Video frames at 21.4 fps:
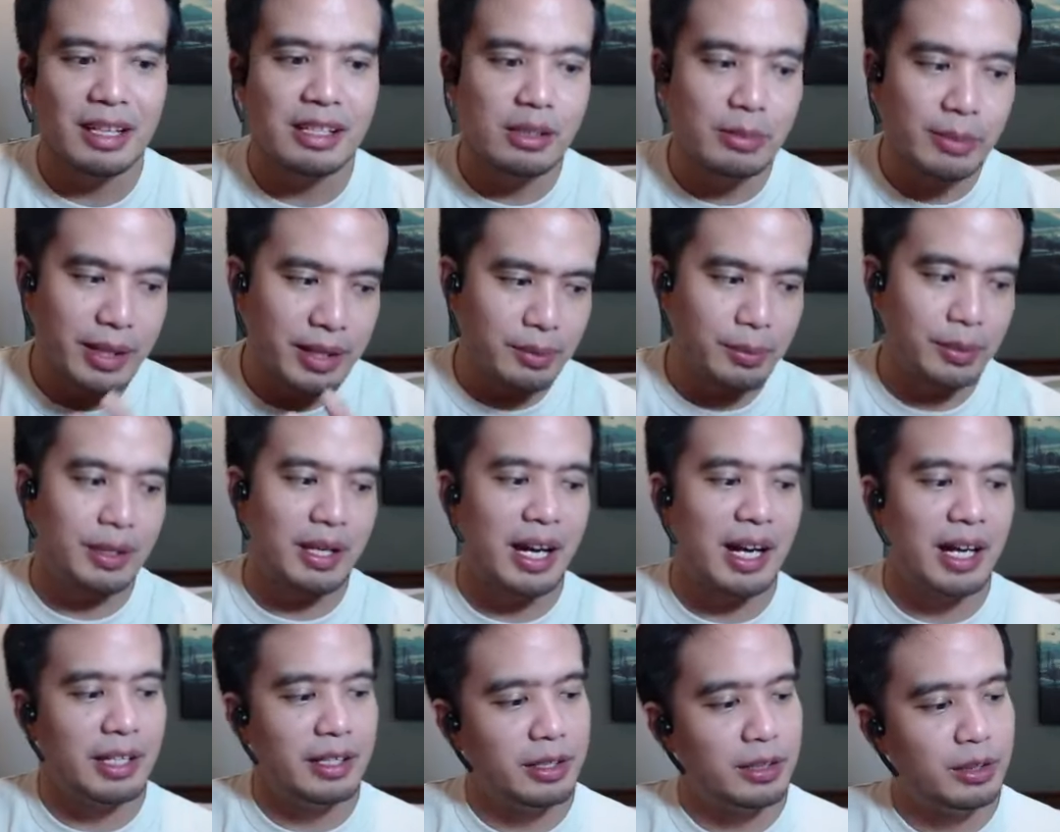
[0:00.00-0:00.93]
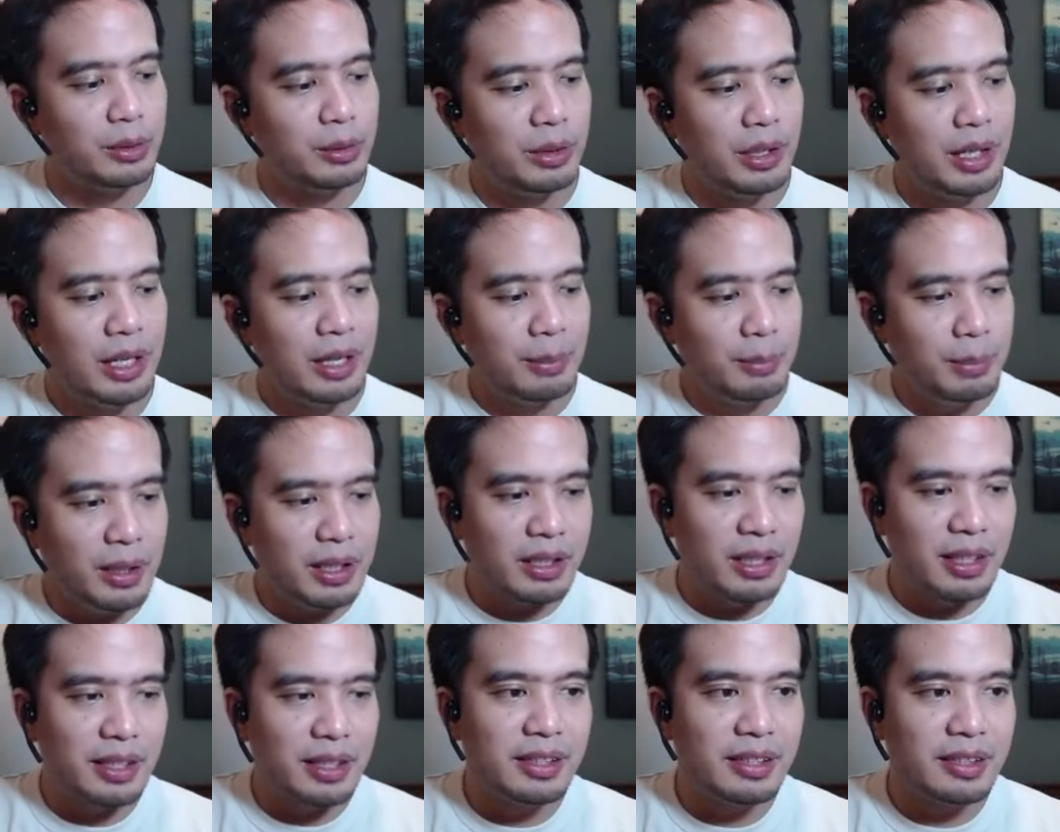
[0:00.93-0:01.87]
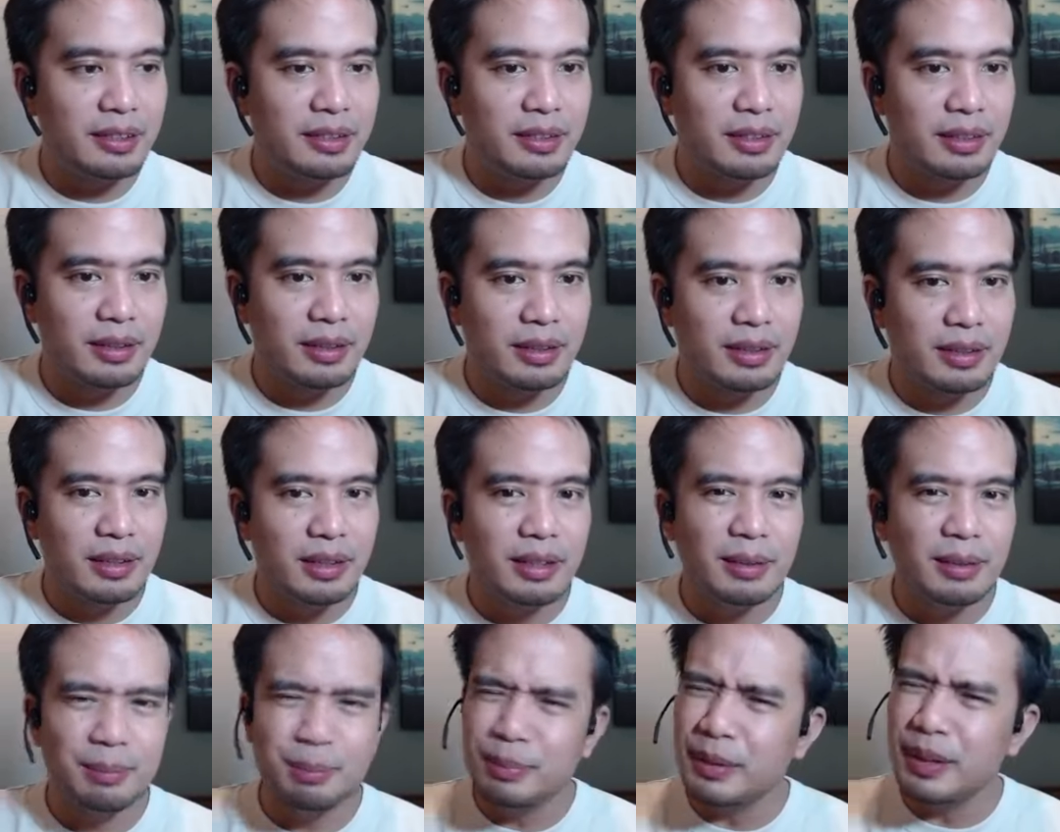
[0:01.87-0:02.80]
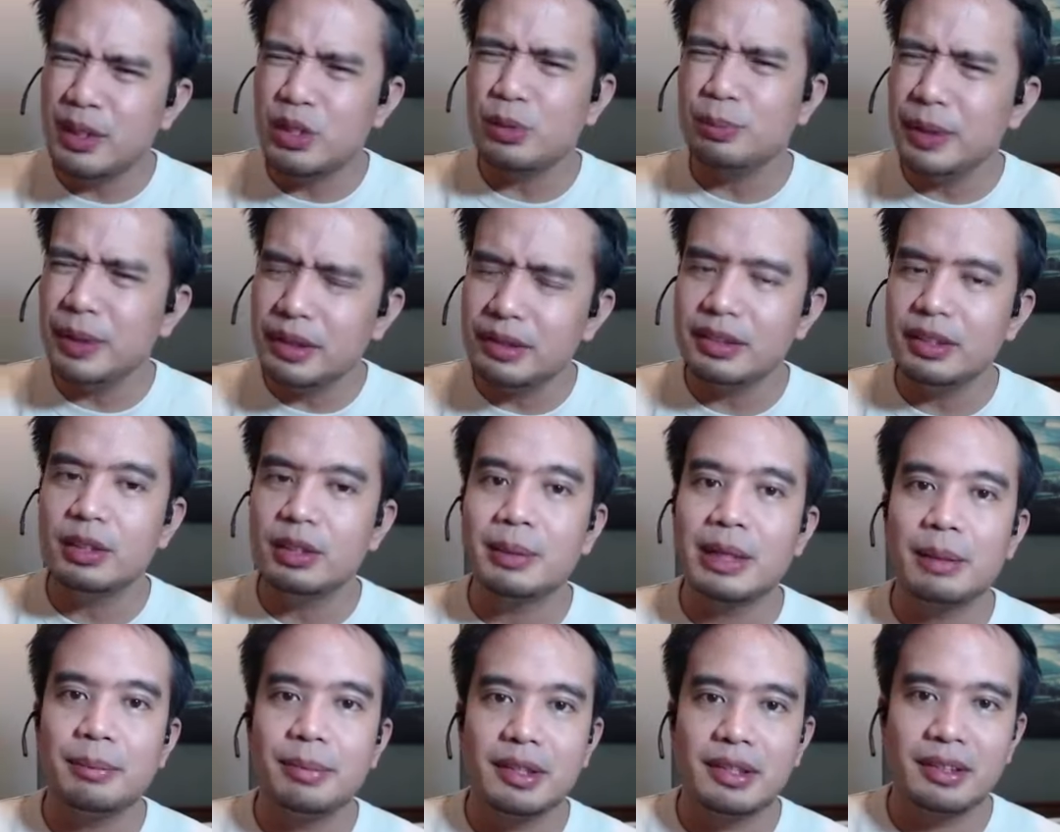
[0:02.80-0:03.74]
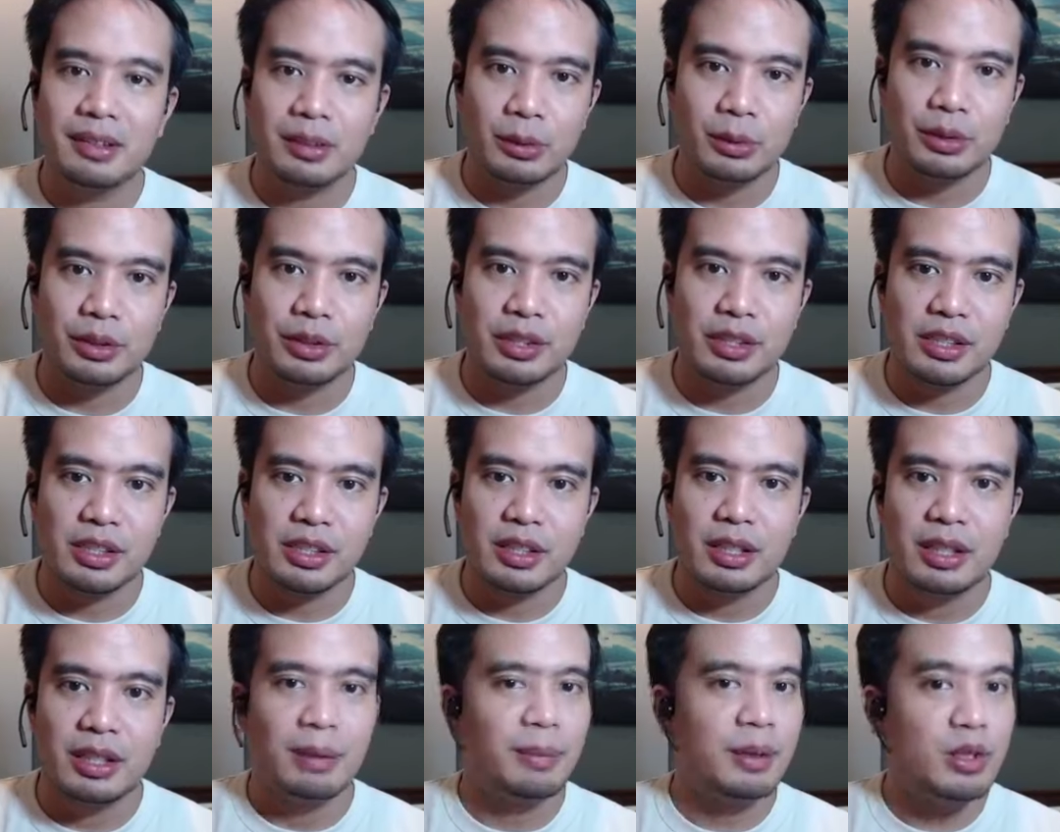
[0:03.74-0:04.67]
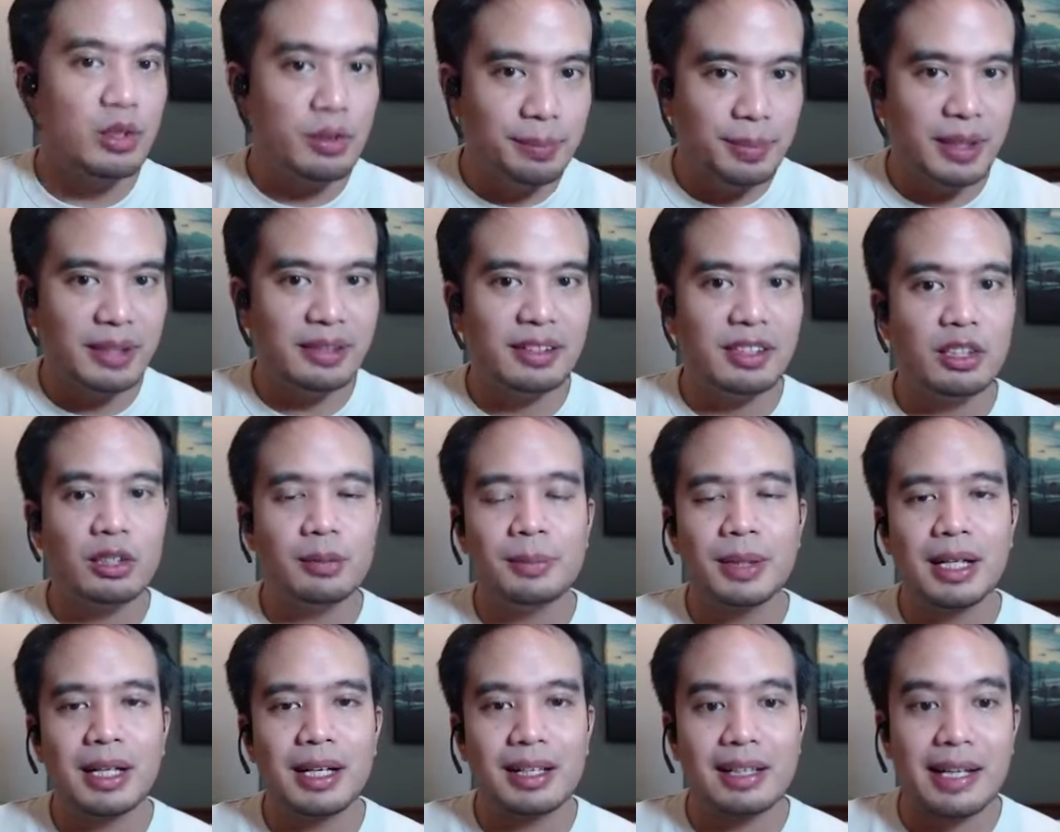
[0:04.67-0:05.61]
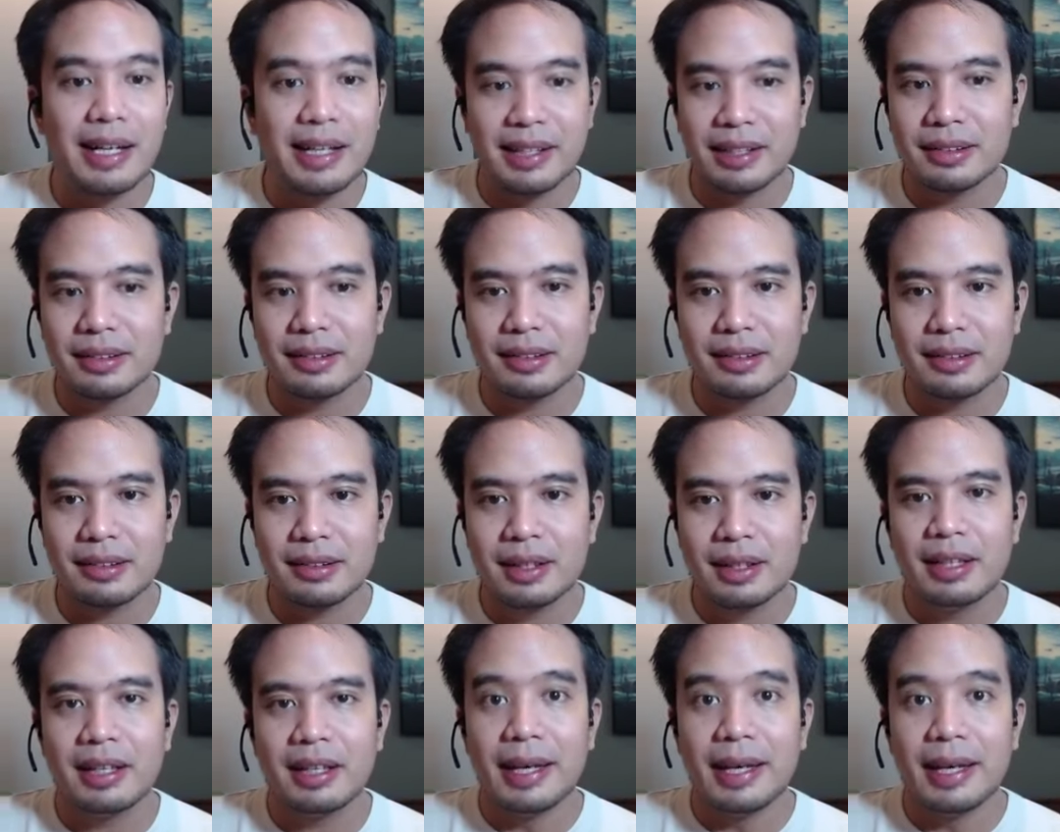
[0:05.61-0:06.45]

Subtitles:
That's why they're gonna hire you, because medyo busy yung mga business owners. Medyo busy yung mga clients.